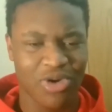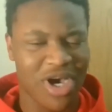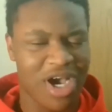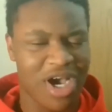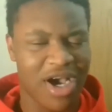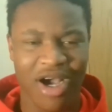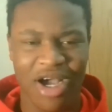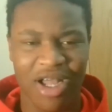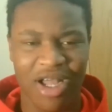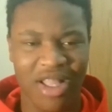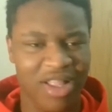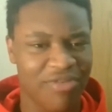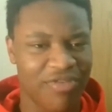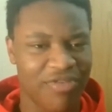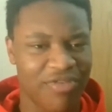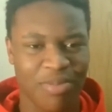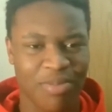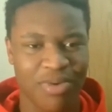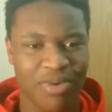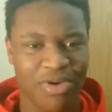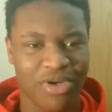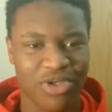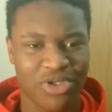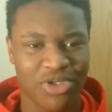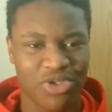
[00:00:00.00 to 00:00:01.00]
I love the
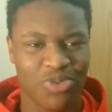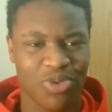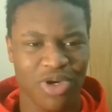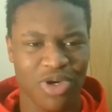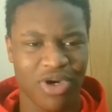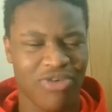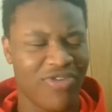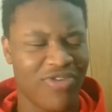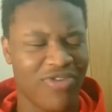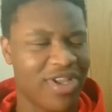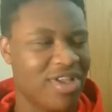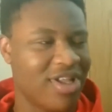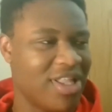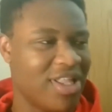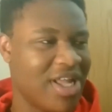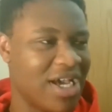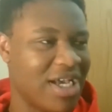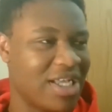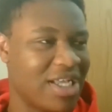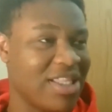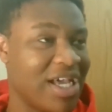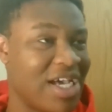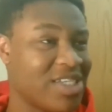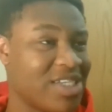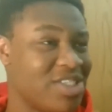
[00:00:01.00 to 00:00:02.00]
book as well. Read it like
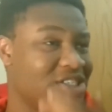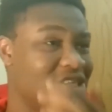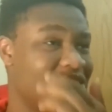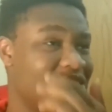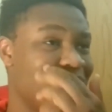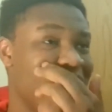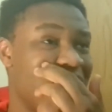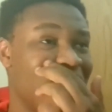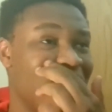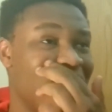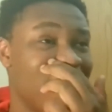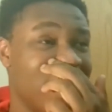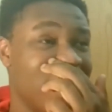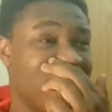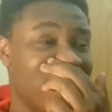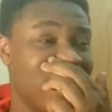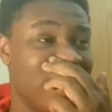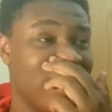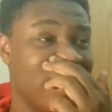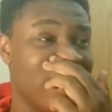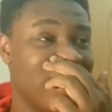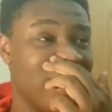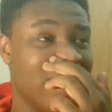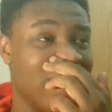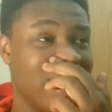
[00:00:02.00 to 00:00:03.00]
last year. I might read it
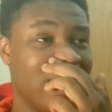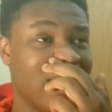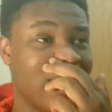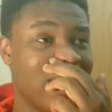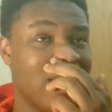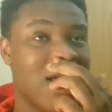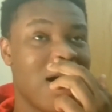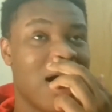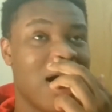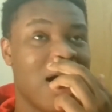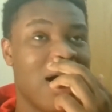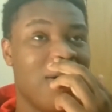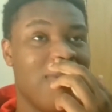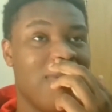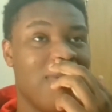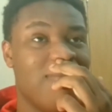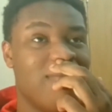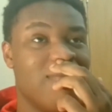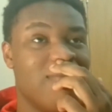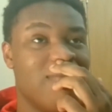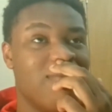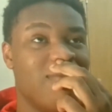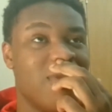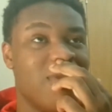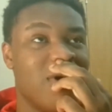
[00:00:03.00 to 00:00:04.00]
again.
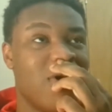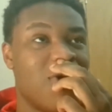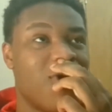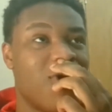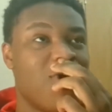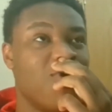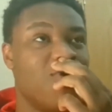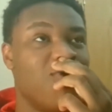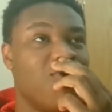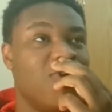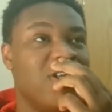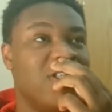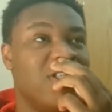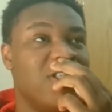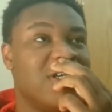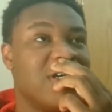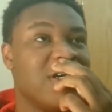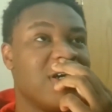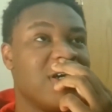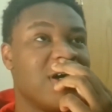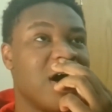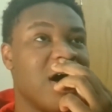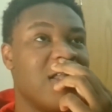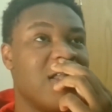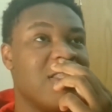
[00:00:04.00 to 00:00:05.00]

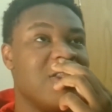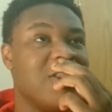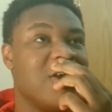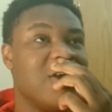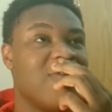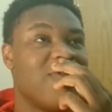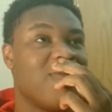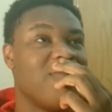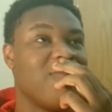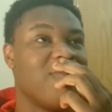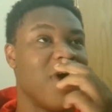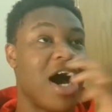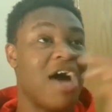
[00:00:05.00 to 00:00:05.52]
Reading a different.